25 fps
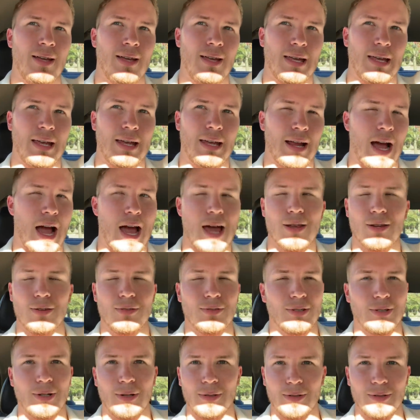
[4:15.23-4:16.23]
And I
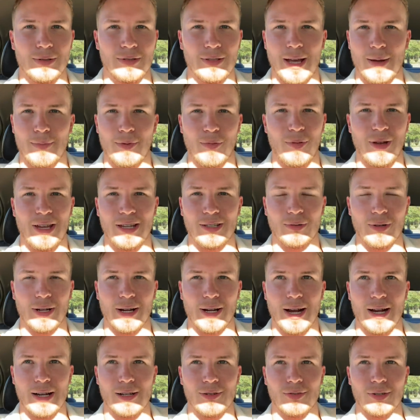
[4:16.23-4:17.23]
usually don't use Apple Pay, so I
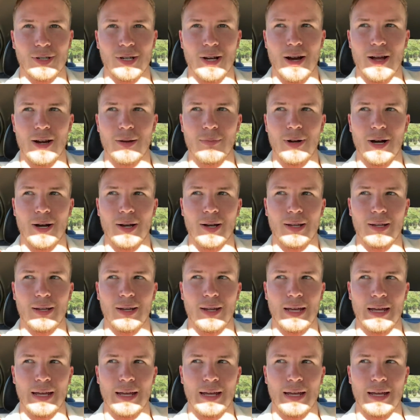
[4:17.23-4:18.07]
kind of forgot about it.